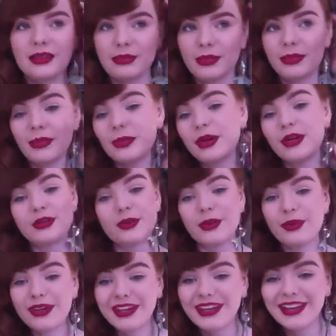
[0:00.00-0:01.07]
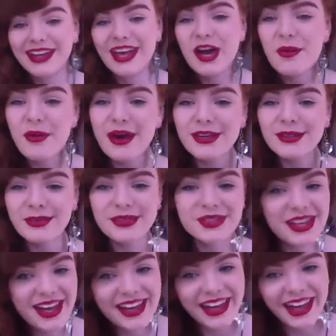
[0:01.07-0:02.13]
might as well
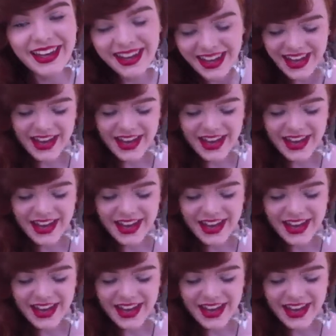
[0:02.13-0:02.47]
say it again.